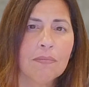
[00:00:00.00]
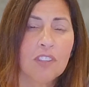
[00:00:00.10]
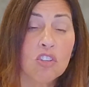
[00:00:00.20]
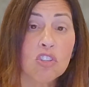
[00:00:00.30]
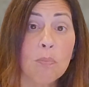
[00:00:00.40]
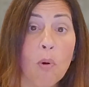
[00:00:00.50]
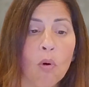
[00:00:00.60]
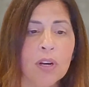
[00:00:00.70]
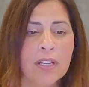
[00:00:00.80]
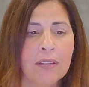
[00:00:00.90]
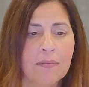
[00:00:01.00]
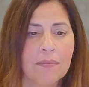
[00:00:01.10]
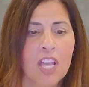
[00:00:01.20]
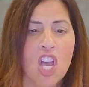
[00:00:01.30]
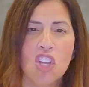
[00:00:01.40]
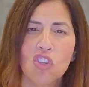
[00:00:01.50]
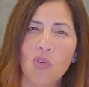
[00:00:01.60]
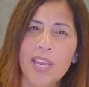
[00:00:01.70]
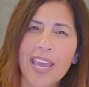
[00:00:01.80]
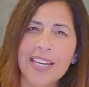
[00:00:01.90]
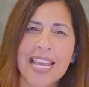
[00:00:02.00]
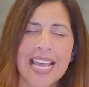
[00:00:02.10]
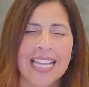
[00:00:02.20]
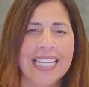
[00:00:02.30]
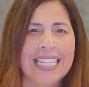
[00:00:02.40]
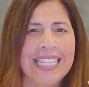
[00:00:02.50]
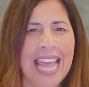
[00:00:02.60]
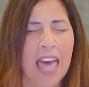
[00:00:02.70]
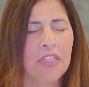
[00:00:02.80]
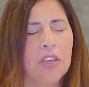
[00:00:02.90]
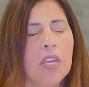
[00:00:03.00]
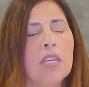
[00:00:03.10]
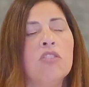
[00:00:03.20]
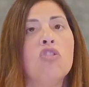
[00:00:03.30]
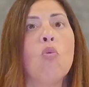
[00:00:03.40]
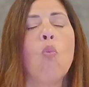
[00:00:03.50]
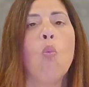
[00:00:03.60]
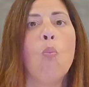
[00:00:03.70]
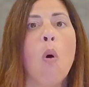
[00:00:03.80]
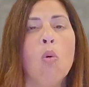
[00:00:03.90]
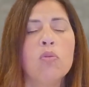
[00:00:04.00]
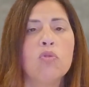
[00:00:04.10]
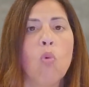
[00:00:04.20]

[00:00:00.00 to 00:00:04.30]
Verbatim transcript: You're supported. So again, death is the most